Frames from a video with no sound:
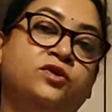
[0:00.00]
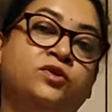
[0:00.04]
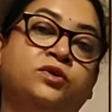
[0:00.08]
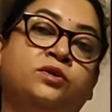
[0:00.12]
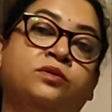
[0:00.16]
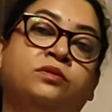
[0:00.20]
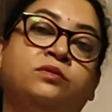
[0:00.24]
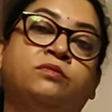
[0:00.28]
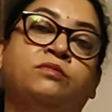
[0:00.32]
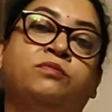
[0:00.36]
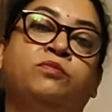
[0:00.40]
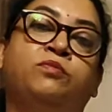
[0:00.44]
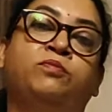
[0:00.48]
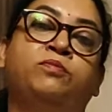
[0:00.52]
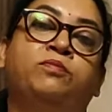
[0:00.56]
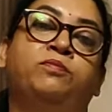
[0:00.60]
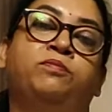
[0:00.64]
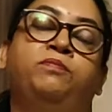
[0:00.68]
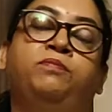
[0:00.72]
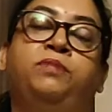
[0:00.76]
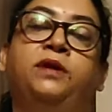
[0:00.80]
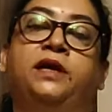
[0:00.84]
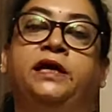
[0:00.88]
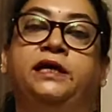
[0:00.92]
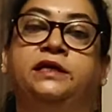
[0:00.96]
in the
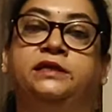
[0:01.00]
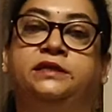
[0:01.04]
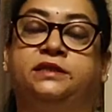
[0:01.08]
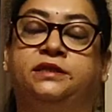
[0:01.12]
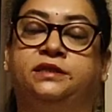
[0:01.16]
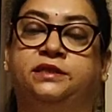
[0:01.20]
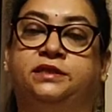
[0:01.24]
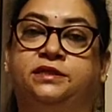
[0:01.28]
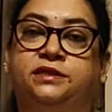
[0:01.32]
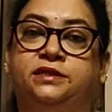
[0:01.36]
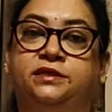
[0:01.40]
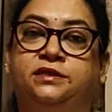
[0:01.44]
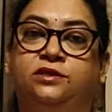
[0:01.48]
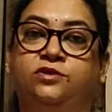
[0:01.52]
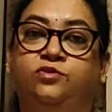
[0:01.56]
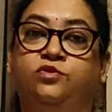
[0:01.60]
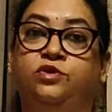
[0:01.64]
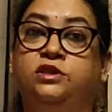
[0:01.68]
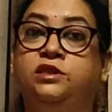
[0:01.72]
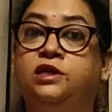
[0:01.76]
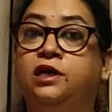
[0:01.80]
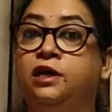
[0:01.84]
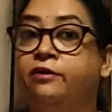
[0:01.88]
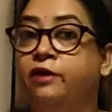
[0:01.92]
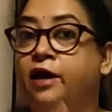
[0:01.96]
right
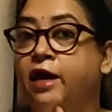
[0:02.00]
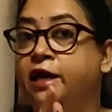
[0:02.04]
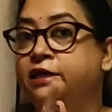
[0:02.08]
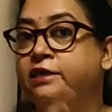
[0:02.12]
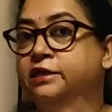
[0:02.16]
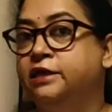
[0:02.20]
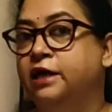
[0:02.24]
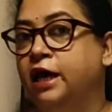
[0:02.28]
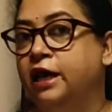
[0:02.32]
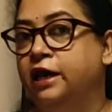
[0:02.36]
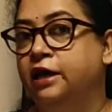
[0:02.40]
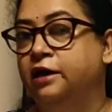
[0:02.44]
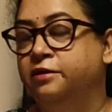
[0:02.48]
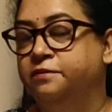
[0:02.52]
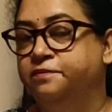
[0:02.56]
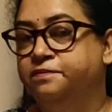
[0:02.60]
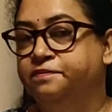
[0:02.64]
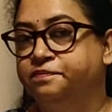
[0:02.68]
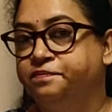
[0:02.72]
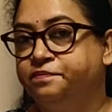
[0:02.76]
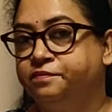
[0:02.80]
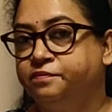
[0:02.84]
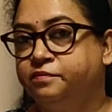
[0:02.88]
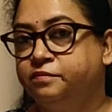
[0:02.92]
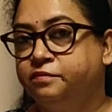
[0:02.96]

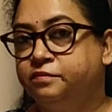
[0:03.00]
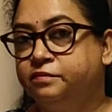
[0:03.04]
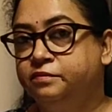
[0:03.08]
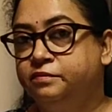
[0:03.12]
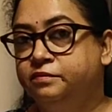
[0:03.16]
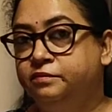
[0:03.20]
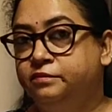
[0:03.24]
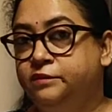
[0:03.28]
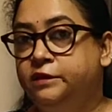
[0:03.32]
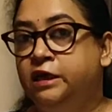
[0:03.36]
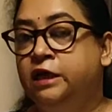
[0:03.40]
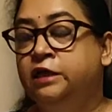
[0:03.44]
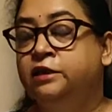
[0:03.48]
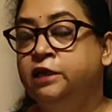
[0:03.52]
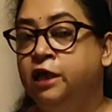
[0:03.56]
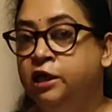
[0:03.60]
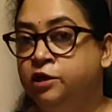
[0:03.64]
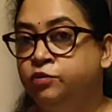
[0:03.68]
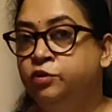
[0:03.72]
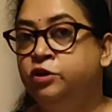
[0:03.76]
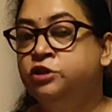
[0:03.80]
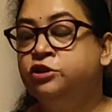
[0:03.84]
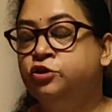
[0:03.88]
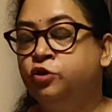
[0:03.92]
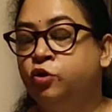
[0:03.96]
place with the
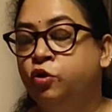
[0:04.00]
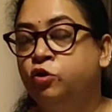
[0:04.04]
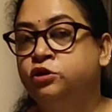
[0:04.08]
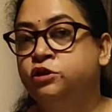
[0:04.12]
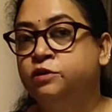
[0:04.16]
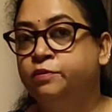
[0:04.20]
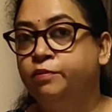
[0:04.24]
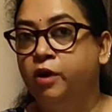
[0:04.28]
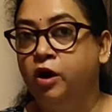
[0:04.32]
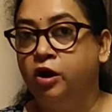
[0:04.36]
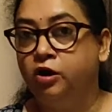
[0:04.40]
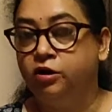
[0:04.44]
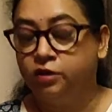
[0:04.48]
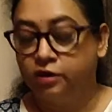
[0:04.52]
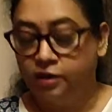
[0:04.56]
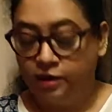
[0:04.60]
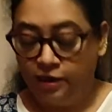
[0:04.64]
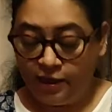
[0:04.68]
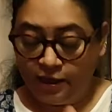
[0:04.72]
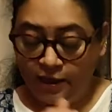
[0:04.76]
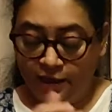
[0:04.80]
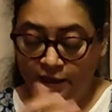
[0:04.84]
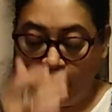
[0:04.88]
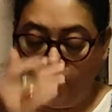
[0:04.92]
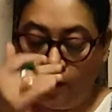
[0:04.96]
right color.
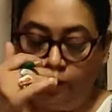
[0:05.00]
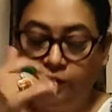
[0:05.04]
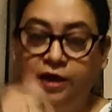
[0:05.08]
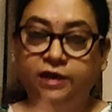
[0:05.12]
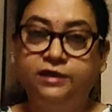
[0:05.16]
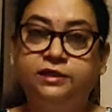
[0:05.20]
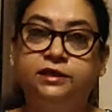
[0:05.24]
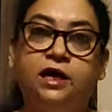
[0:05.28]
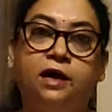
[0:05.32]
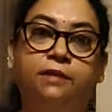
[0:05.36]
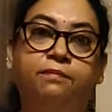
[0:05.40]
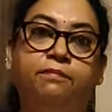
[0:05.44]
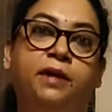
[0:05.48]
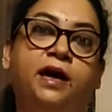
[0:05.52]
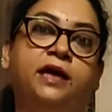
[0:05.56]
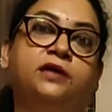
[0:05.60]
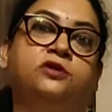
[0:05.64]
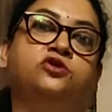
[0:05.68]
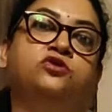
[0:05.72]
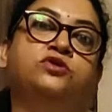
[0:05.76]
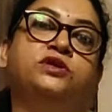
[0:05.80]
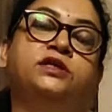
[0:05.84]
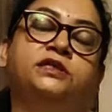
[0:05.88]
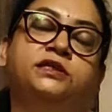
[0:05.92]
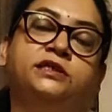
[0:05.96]
That was
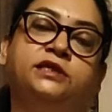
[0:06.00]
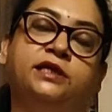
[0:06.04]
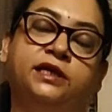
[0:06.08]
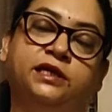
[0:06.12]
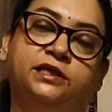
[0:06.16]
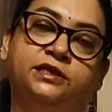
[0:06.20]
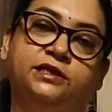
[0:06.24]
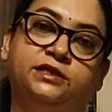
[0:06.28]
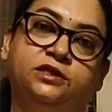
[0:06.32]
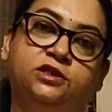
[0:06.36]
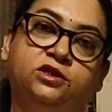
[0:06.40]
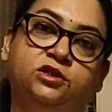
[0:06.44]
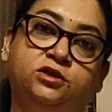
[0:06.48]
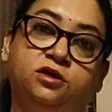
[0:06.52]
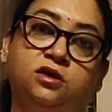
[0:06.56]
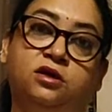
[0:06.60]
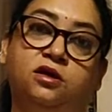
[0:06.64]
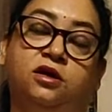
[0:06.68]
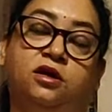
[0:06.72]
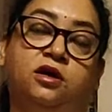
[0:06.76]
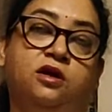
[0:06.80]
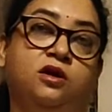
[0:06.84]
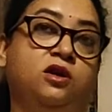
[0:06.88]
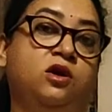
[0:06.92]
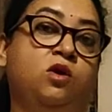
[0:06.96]
course block. Now
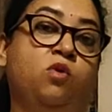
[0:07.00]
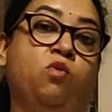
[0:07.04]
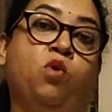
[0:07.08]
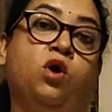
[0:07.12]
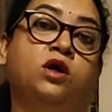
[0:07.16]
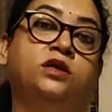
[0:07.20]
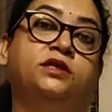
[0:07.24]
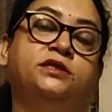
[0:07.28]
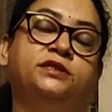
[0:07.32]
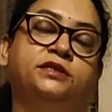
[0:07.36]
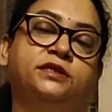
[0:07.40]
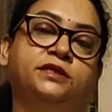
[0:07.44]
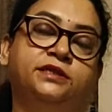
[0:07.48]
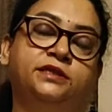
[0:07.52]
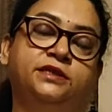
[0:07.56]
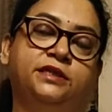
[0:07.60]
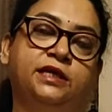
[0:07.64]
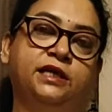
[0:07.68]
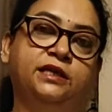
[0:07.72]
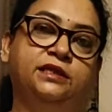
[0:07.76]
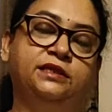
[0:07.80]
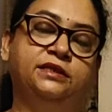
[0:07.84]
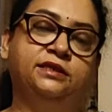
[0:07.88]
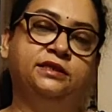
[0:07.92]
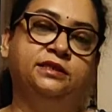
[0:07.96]
let's come back to
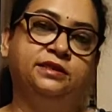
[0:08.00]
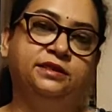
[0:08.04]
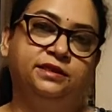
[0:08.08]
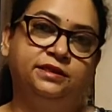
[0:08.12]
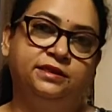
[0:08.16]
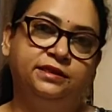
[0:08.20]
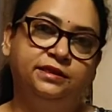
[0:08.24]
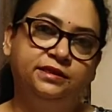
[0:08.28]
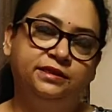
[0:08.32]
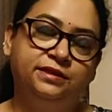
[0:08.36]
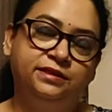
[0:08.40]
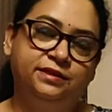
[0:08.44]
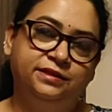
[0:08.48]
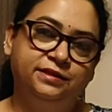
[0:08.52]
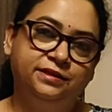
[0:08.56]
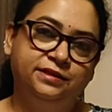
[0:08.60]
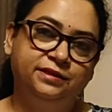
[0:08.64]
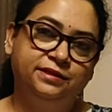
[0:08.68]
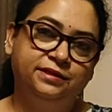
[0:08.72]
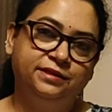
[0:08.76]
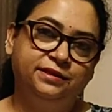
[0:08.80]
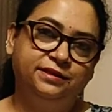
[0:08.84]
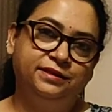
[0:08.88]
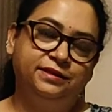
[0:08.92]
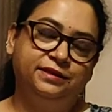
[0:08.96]
intelligence. Now
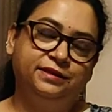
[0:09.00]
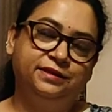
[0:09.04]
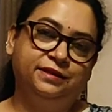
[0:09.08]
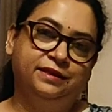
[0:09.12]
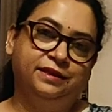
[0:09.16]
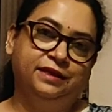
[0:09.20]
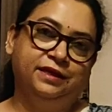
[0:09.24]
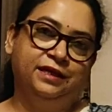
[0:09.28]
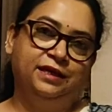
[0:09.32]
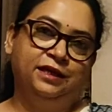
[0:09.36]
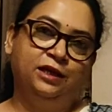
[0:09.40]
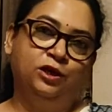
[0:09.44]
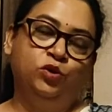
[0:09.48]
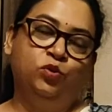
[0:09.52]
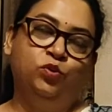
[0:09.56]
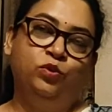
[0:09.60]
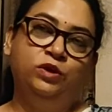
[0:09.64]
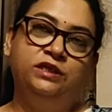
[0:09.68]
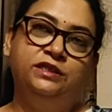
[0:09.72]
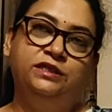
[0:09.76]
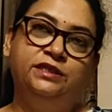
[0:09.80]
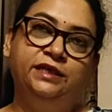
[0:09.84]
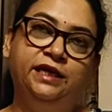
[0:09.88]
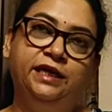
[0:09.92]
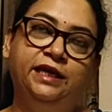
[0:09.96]
what is
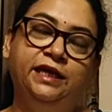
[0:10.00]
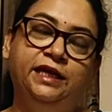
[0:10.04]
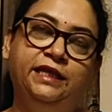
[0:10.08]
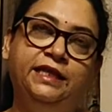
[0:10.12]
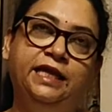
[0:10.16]
intelligence?